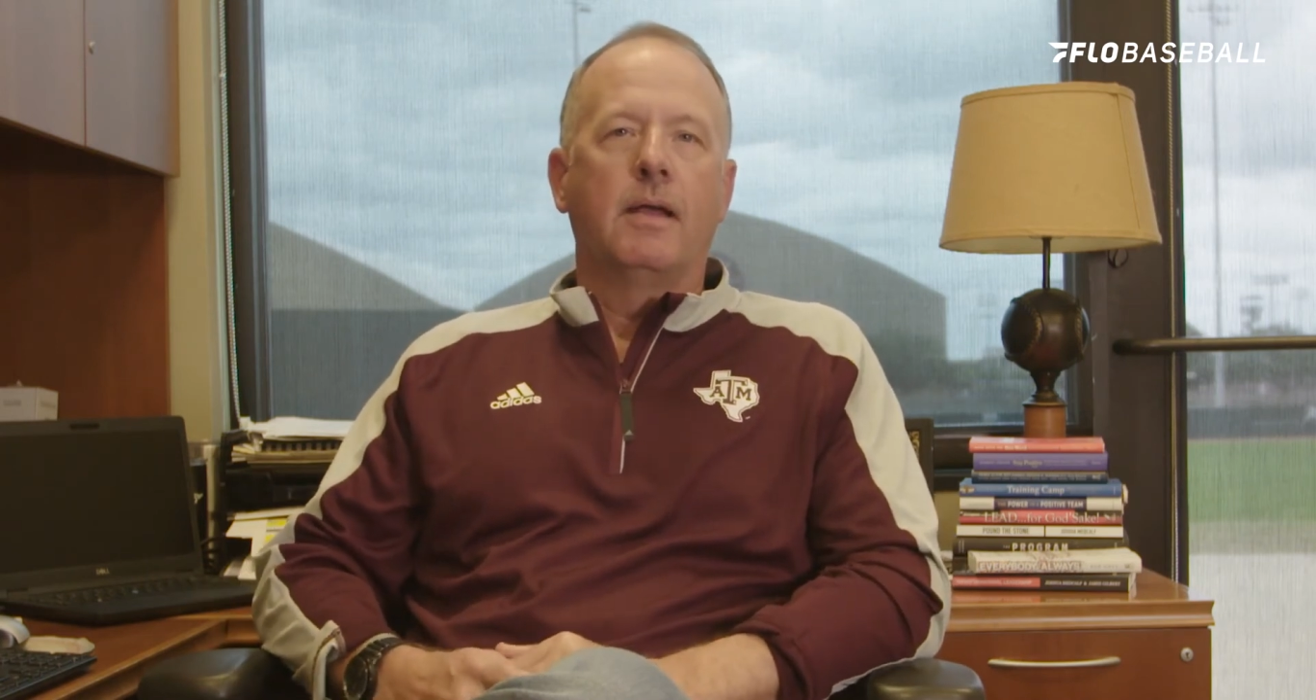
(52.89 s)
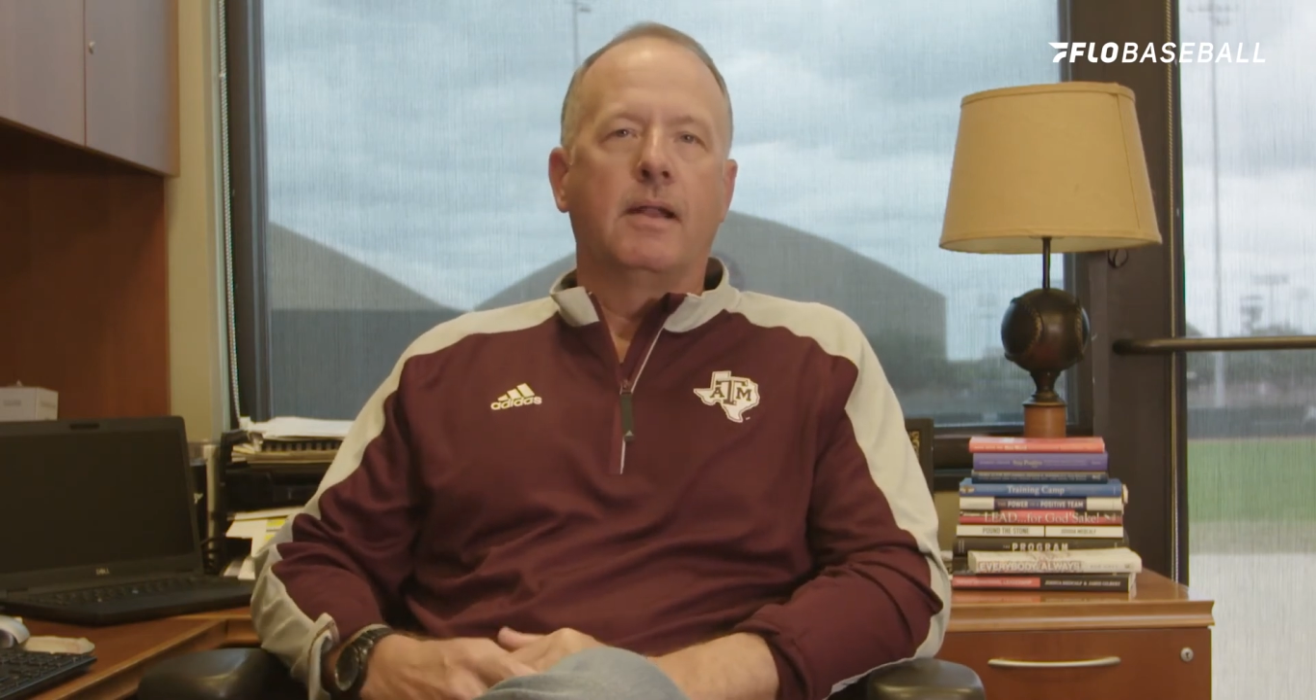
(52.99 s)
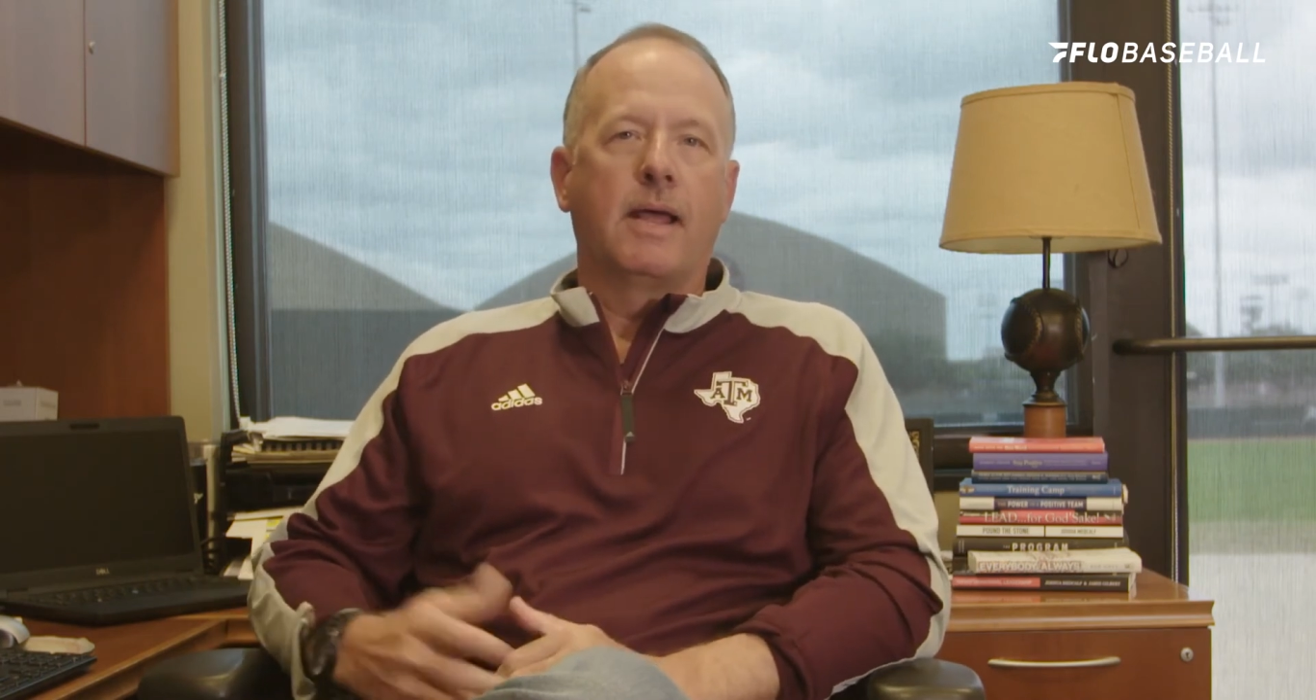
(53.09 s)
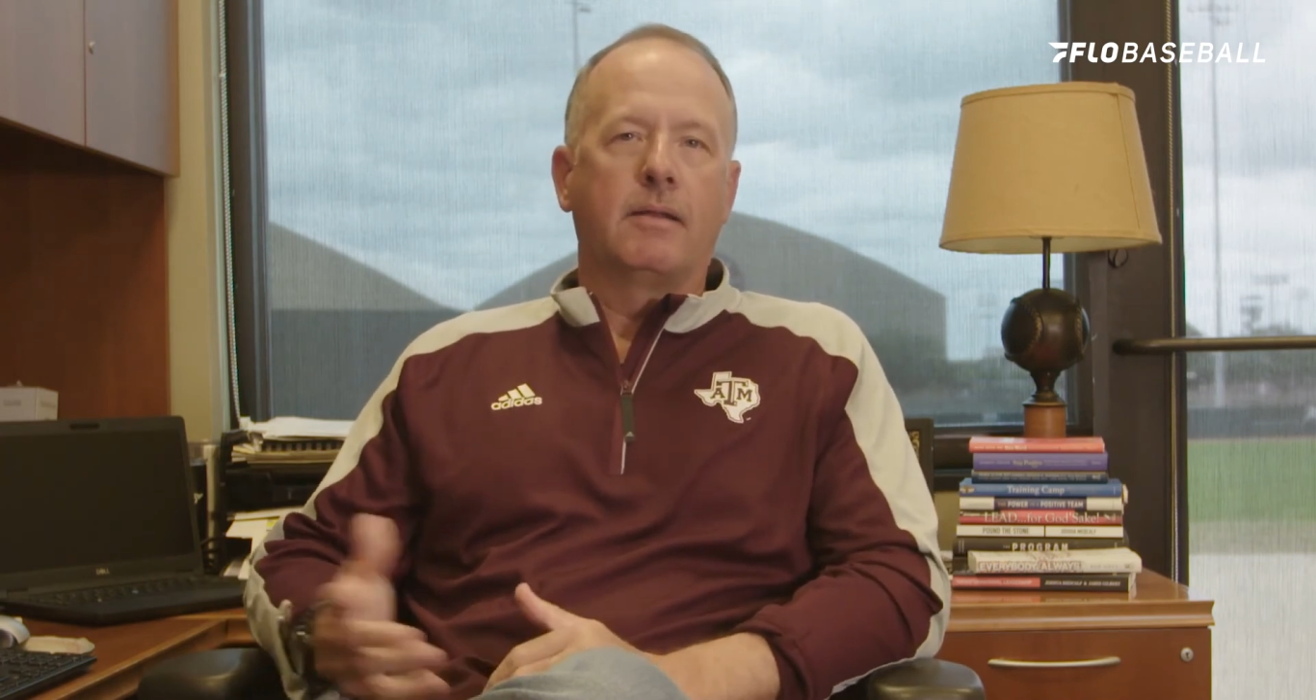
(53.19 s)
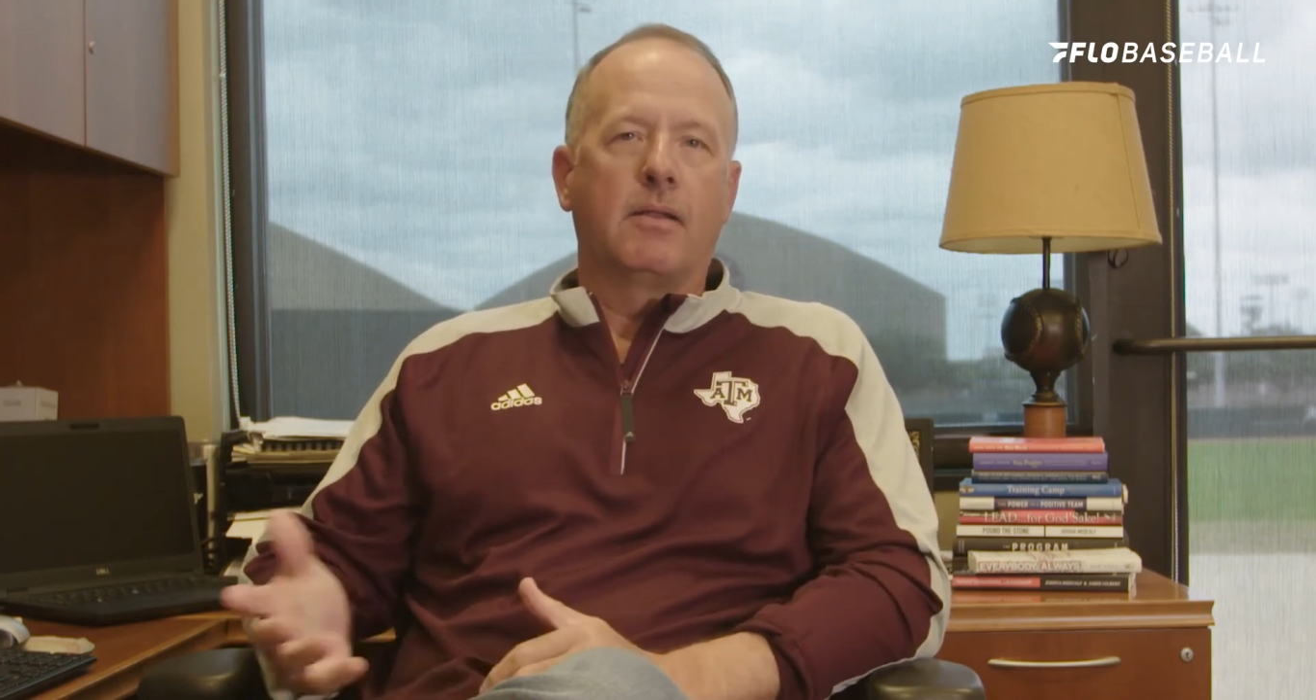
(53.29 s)

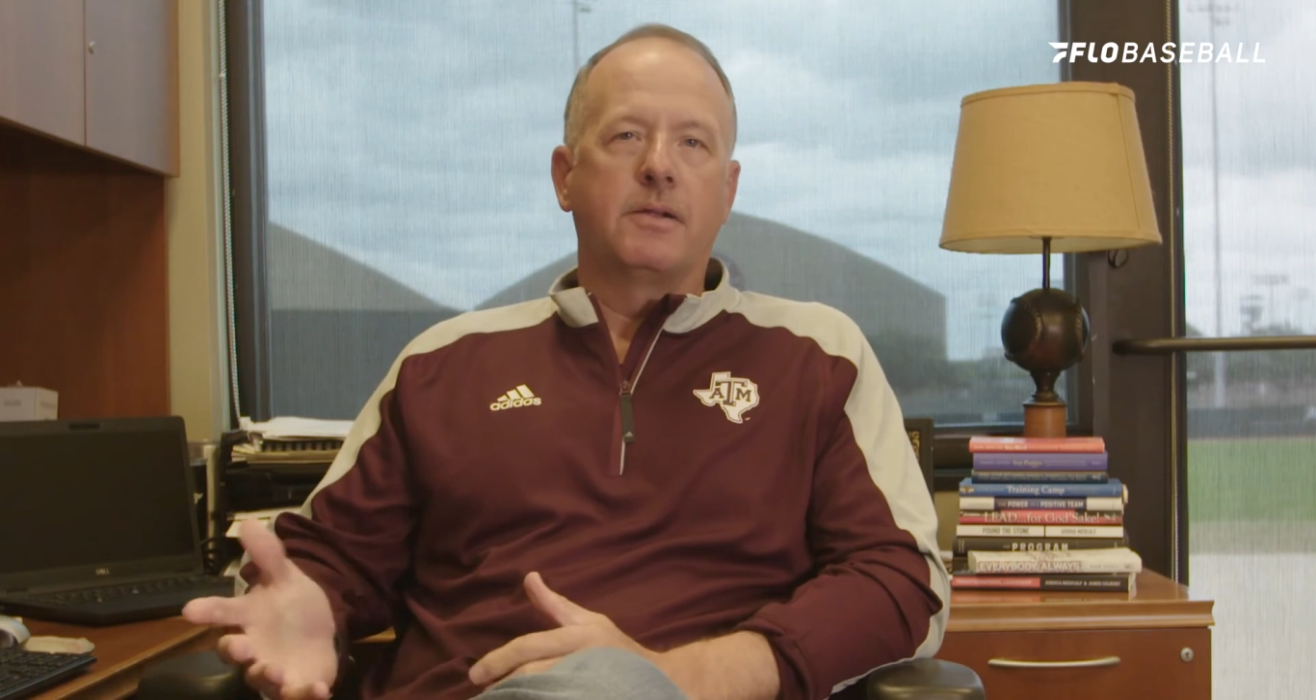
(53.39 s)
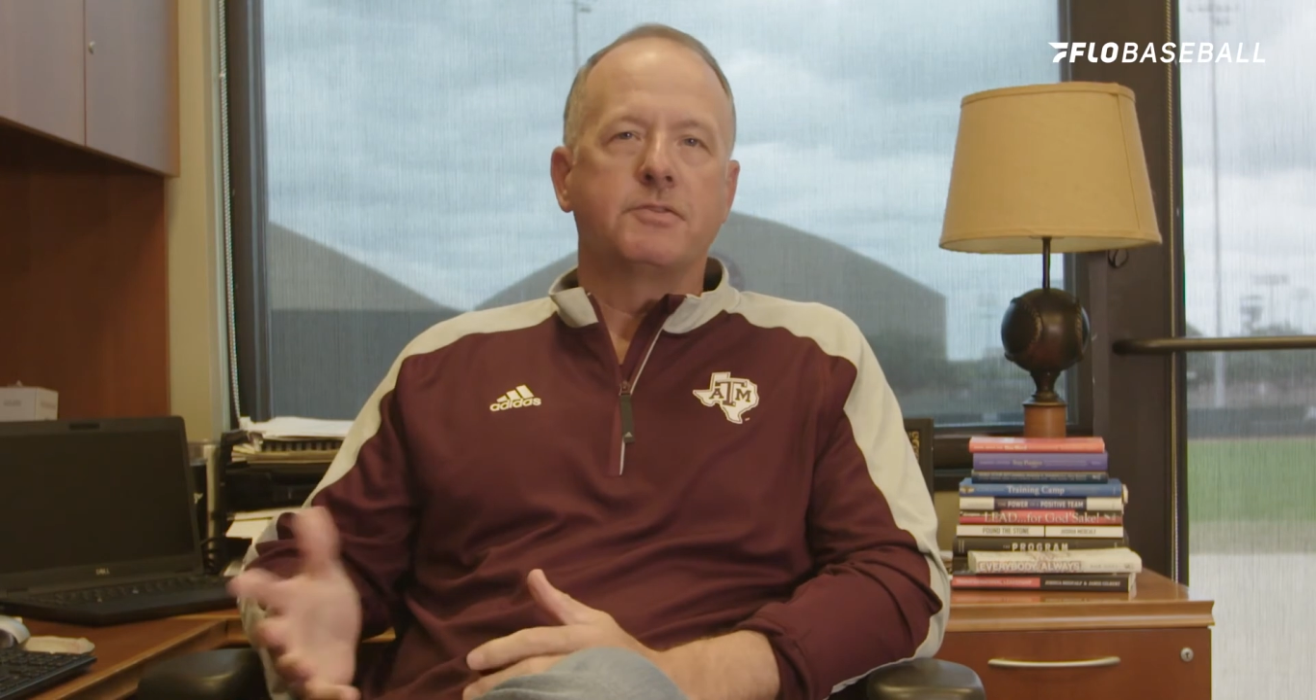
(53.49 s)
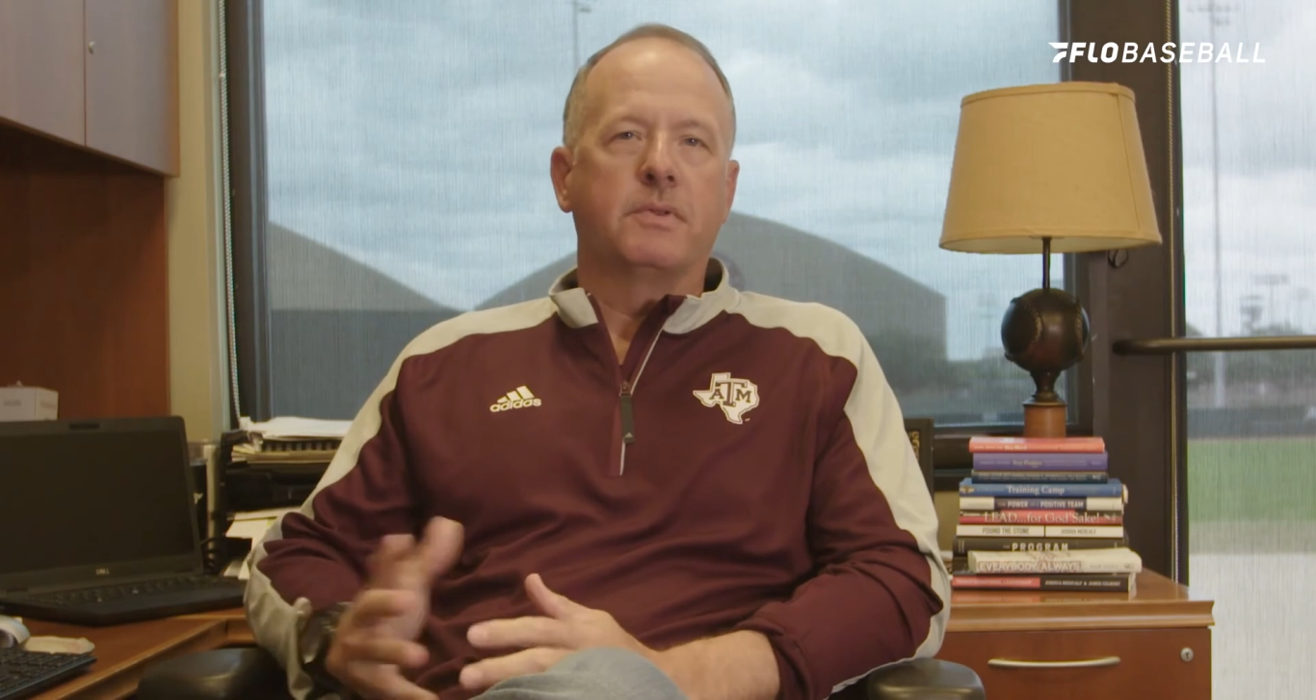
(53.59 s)
and had lunch